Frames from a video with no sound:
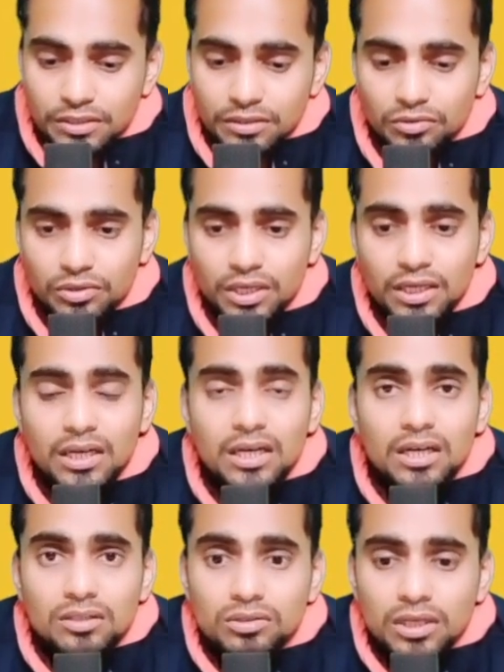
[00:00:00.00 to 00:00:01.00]
Okay,
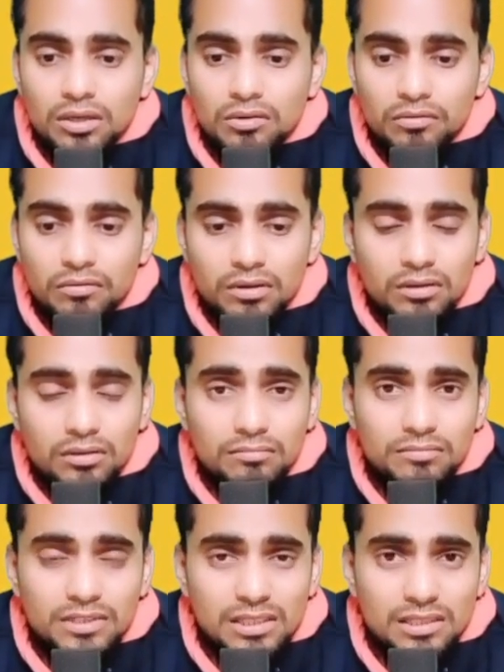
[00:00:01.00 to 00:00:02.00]
so now
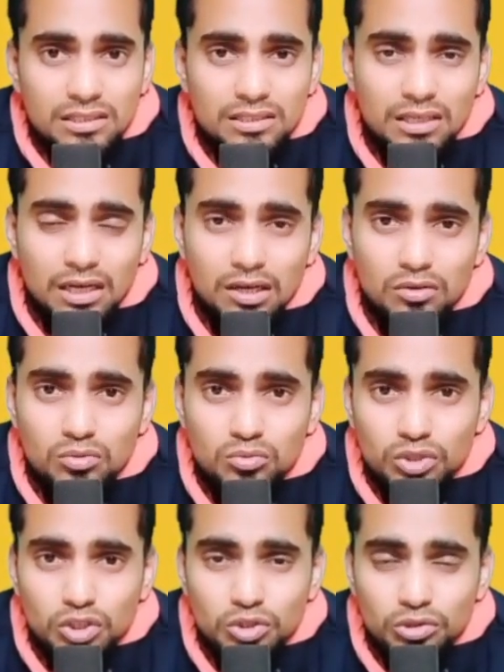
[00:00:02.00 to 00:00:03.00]
this is how
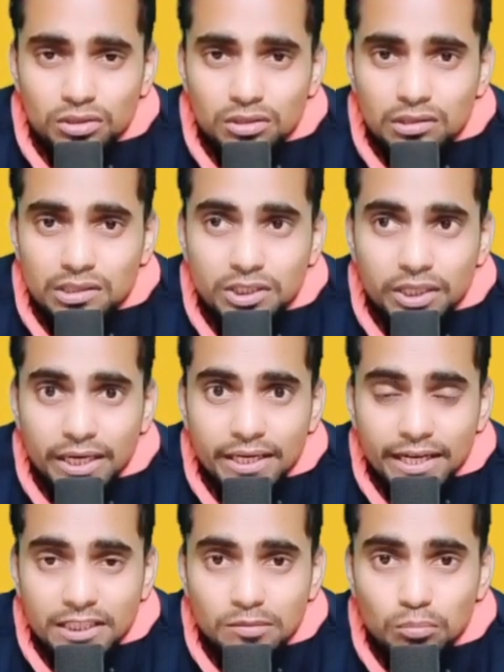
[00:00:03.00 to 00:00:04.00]
your try
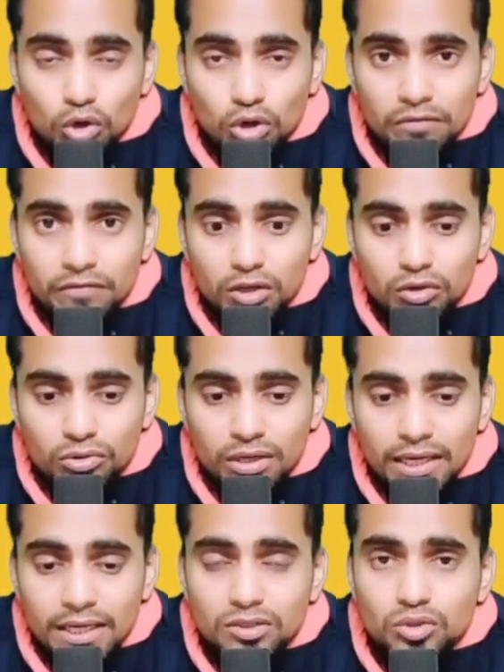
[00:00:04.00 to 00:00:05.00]
catch block will look
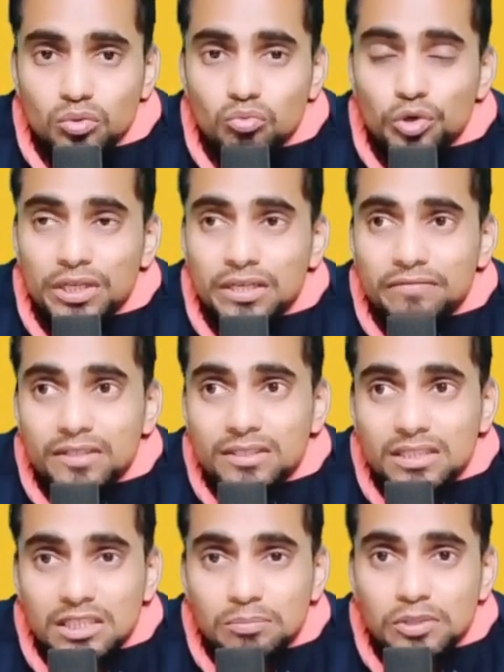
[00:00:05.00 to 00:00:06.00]
like. So whatever
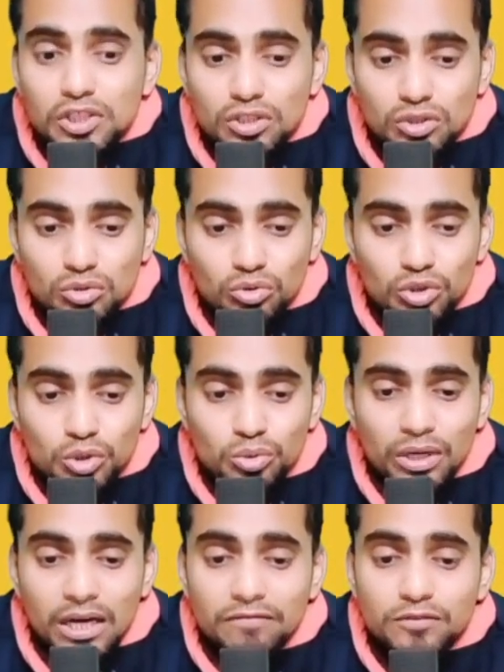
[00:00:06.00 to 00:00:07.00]
suspicious code you
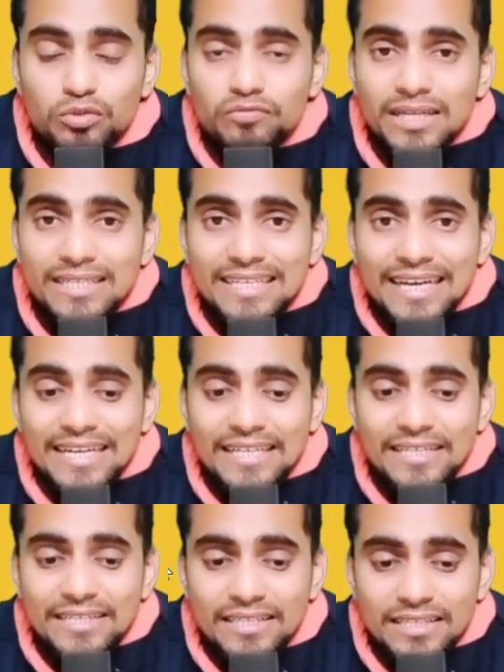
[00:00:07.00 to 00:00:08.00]
have, you will write
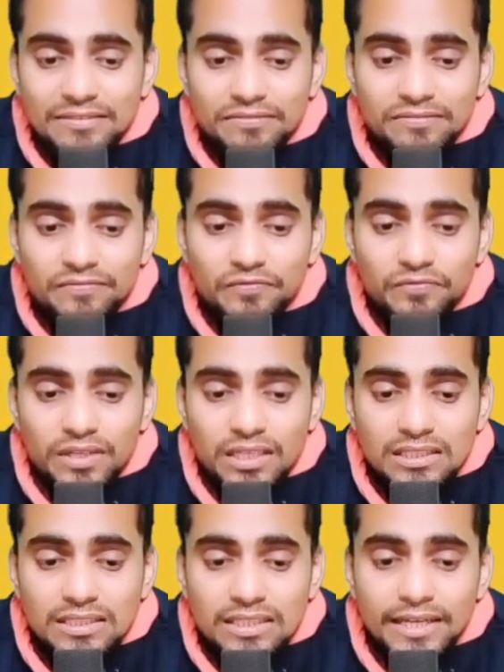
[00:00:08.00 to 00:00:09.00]
it
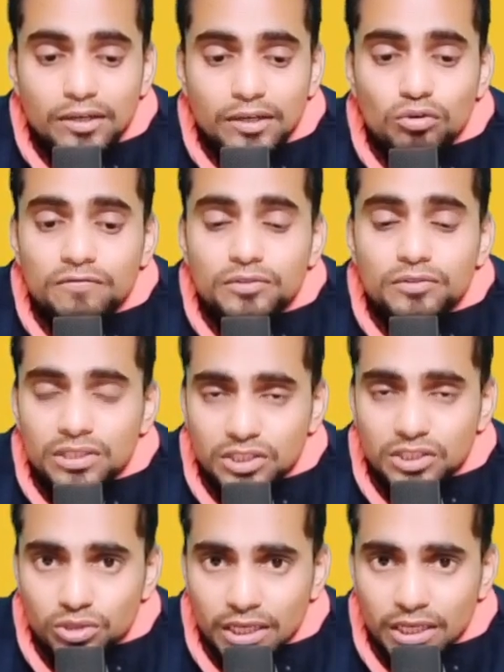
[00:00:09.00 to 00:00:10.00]
inside of your
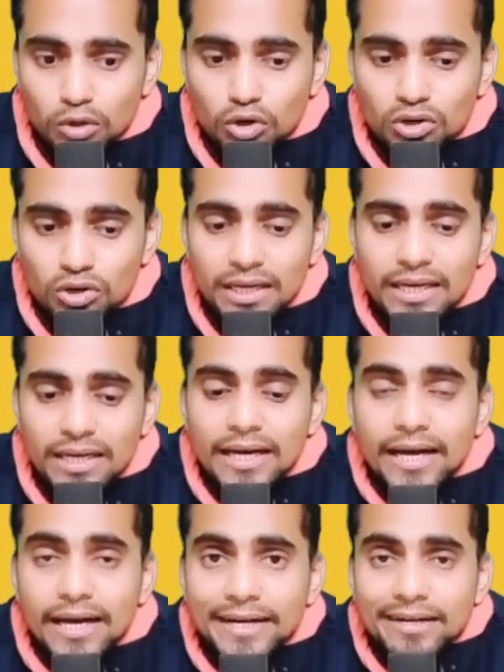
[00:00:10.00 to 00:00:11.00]
try block,
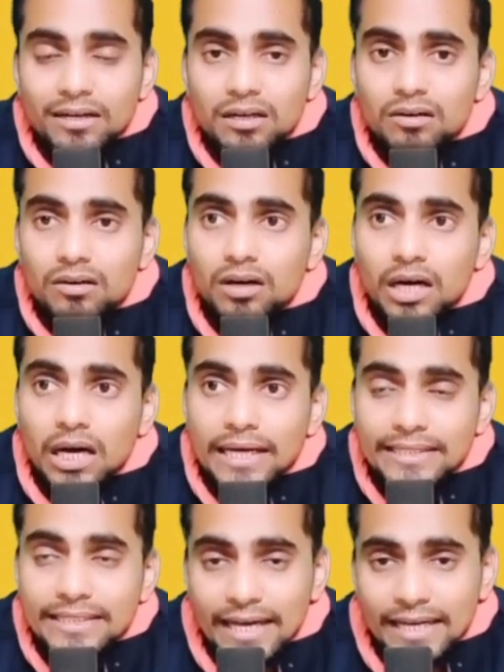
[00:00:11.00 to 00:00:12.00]
and
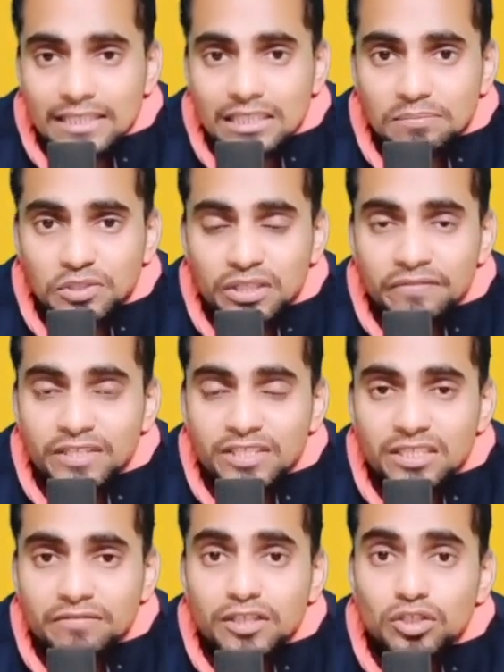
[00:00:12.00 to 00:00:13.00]
the exception
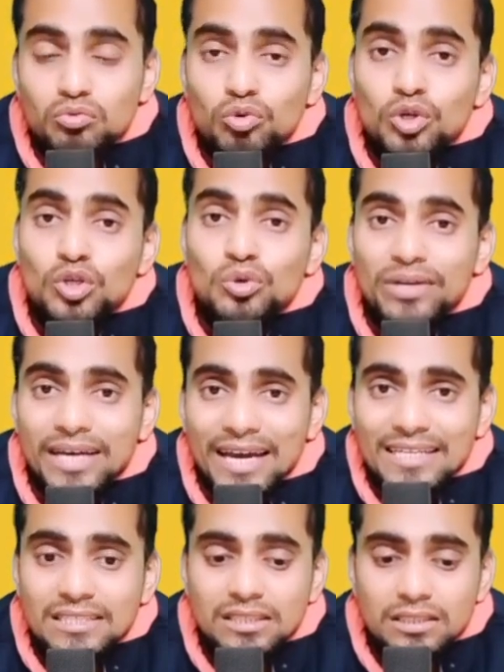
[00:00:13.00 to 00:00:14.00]
whichever you want to
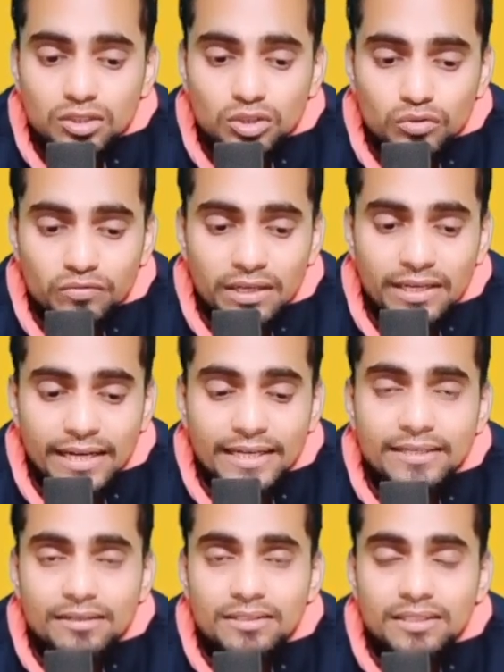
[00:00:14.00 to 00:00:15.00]
catch it, you will
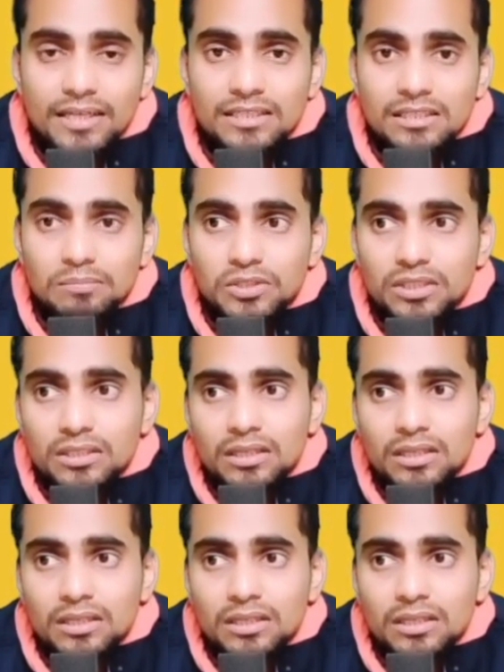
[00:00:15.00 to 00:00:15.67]
write the exception